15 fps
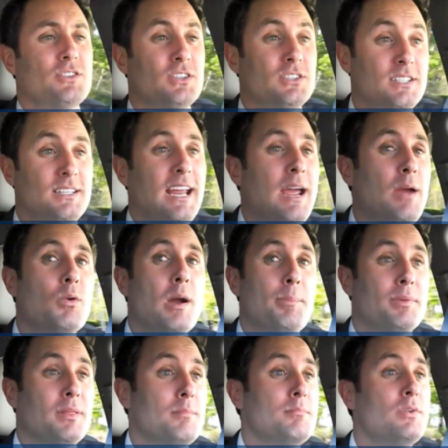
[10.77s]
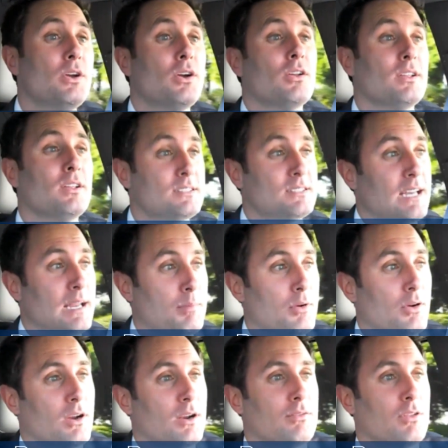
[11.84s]
So today we're up in the Muirlands
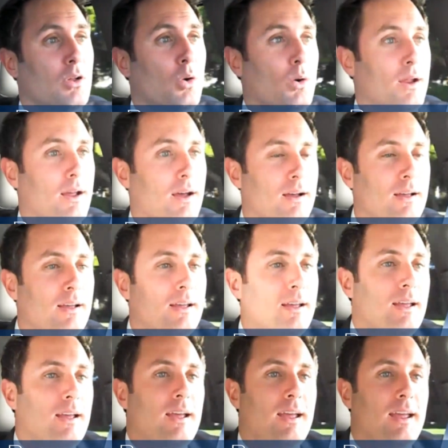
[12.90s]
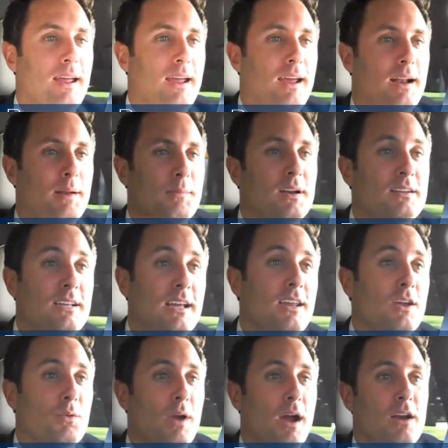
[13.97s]
neighborhood of La Jolla, and I'm going to
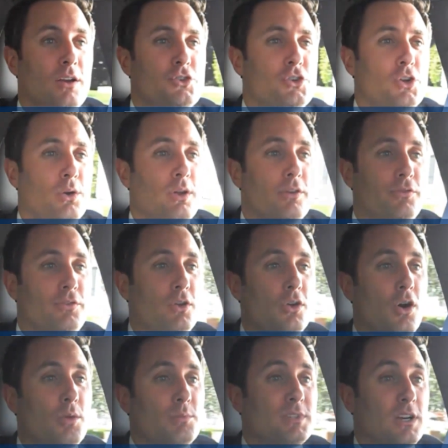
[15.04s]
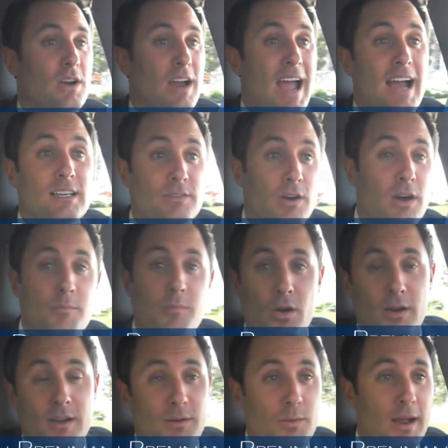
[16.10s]
take you around and show you a few homes that are active on
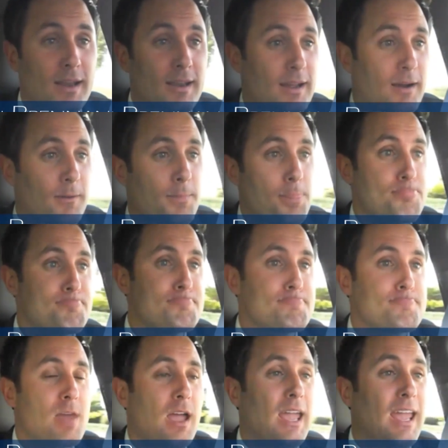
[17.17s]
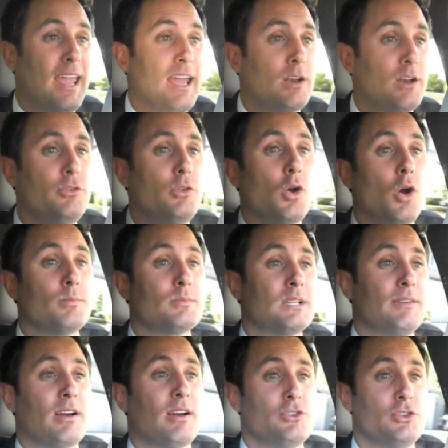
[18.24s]
market right now, and a few homes
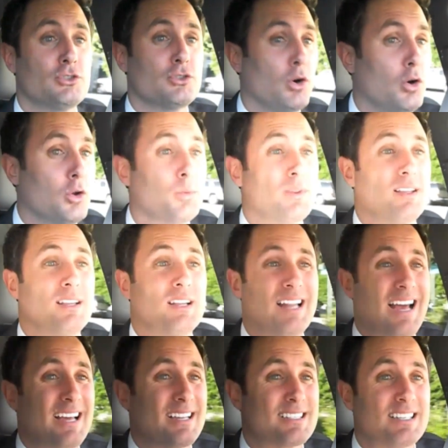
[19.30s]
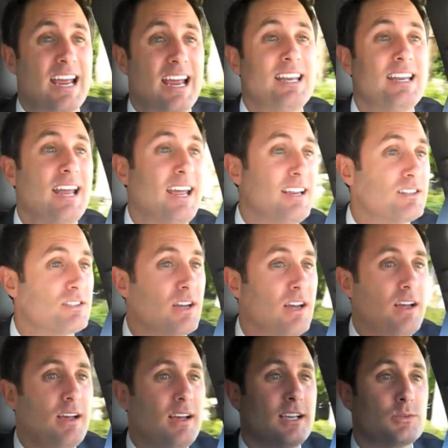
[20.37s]
that have actually sold within the last 90 days,
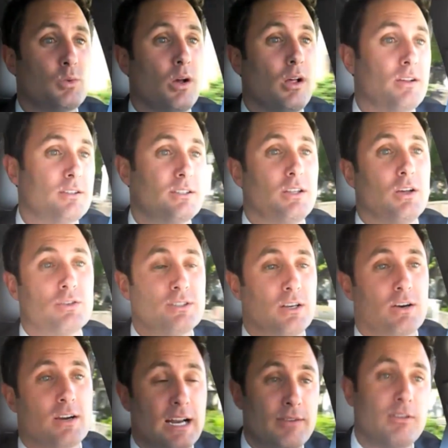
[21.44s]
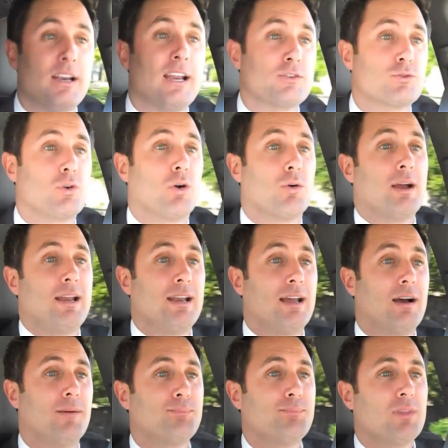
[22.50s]
as well as those that are kind of in escrow right
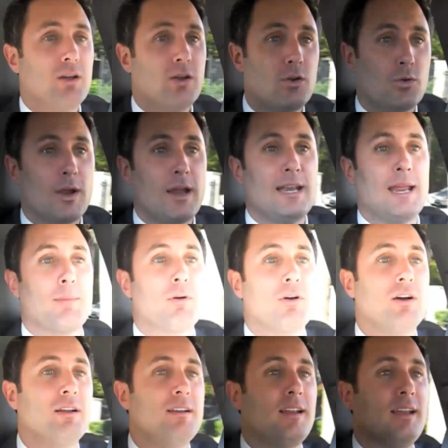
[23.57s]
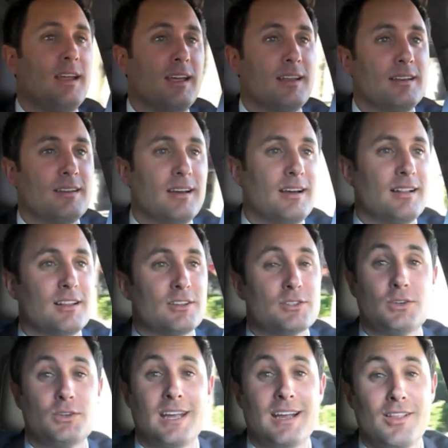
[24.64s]
now. Great neighborhood, and let's
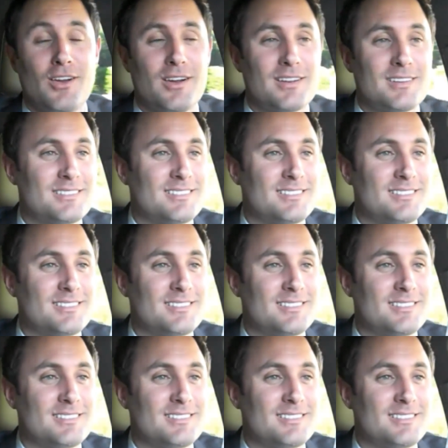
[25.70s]
go take a look.